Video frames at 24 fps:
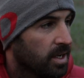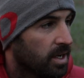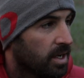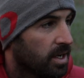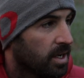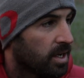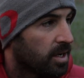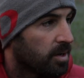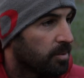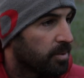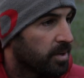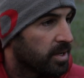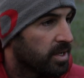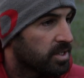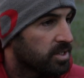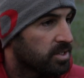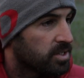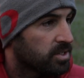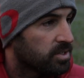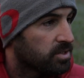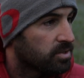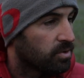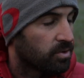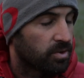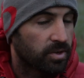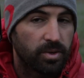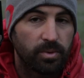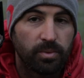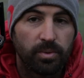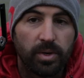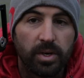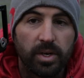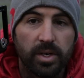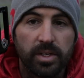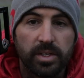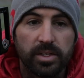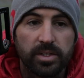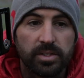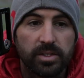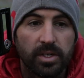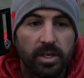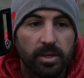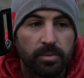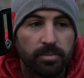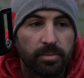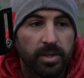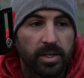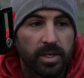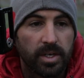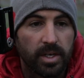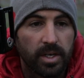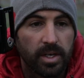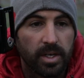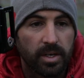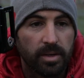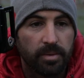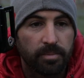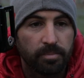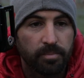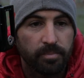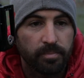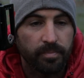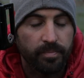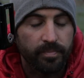But it's just not going to work this time. The